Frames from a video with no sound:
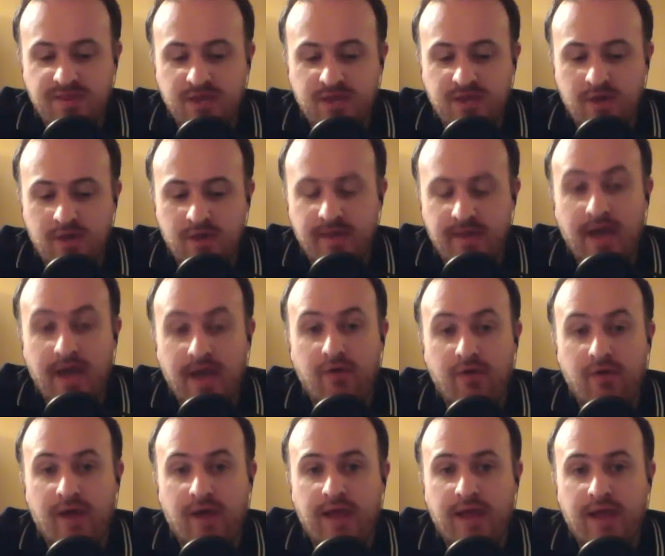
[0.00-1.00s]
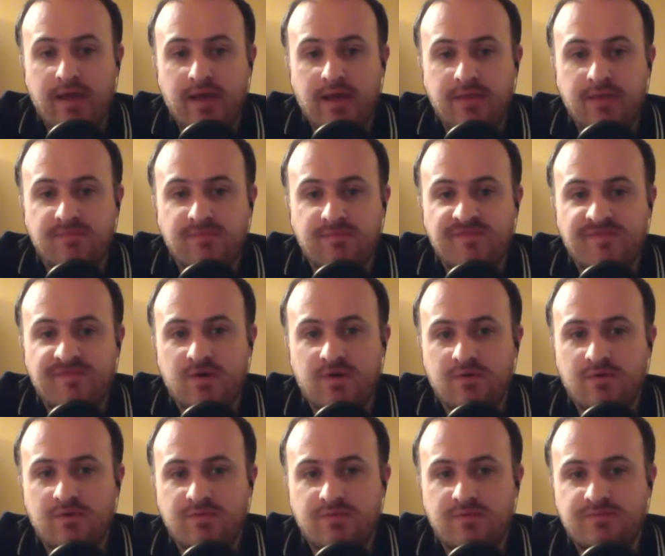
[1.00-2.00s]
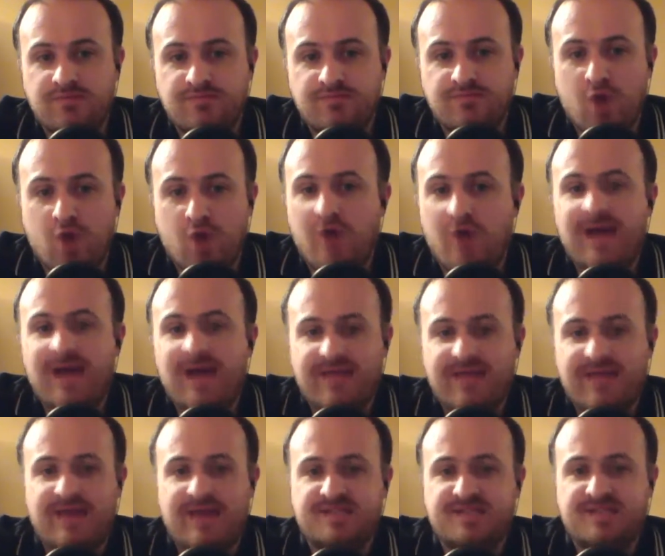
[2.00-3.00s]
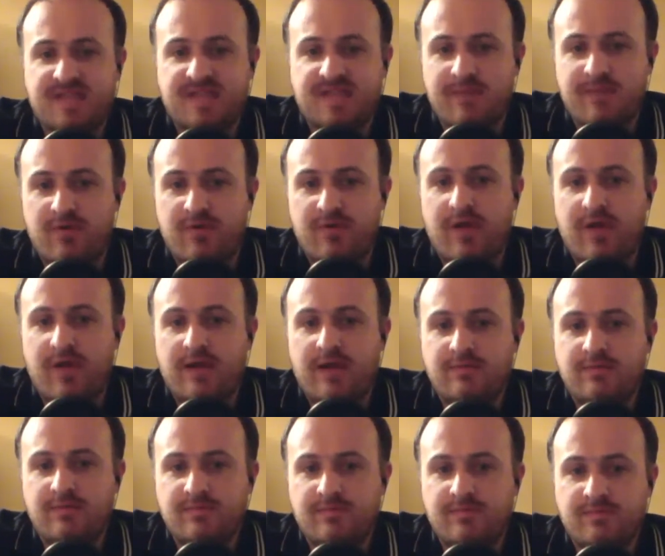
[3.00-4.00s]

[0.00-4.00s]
the coming out, right, and Holly had that statement, right,